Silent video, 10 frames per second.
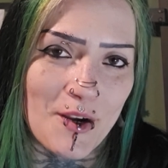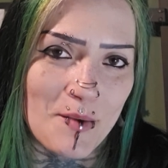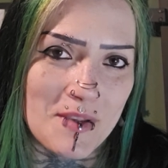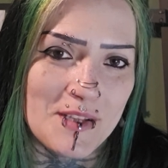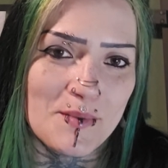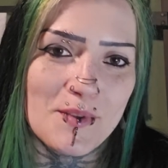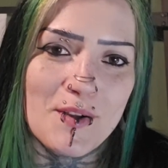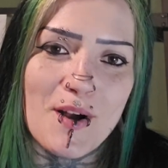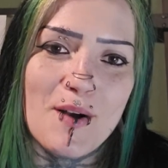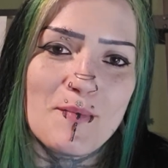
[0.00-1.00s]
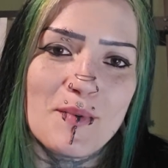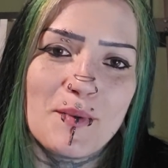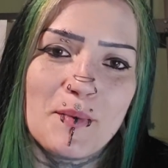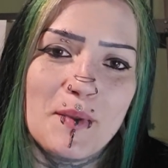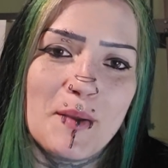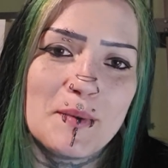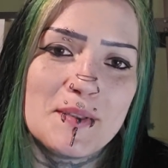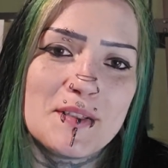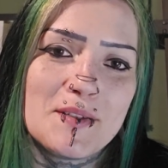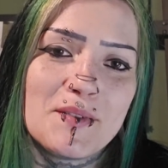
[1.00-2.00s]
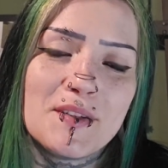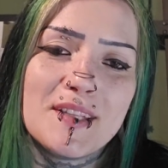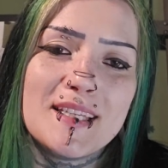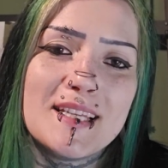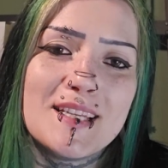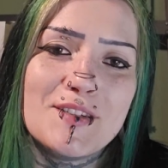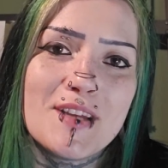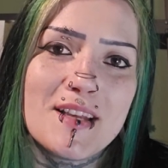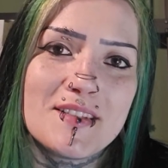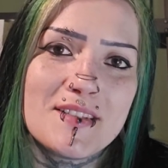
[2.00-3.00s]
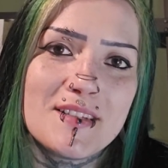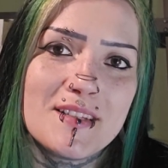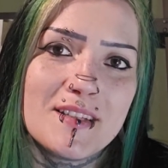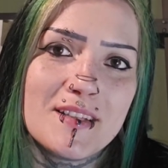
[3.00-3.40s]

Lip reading: Hermes will come. We'll be able to really digest